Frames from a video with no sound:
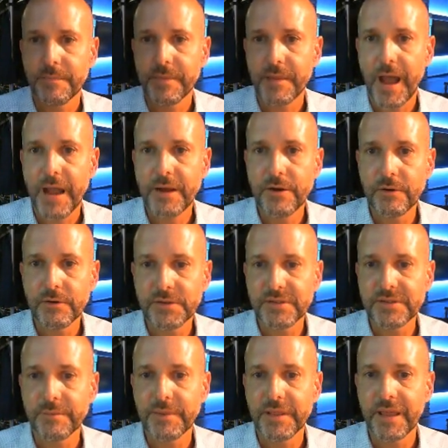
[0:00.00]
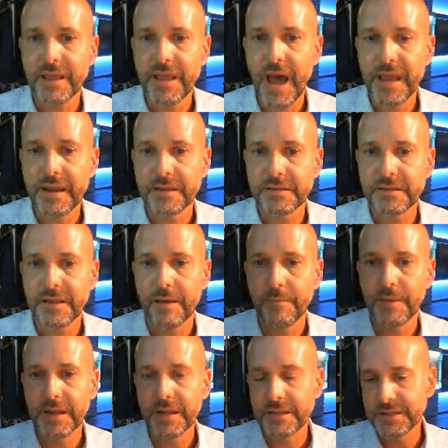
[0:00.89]
I noticed some of the guidance
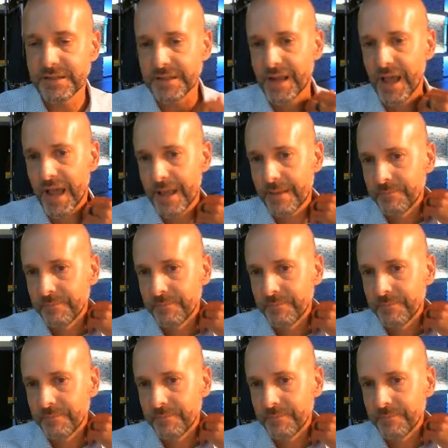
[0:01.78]
coming in tonight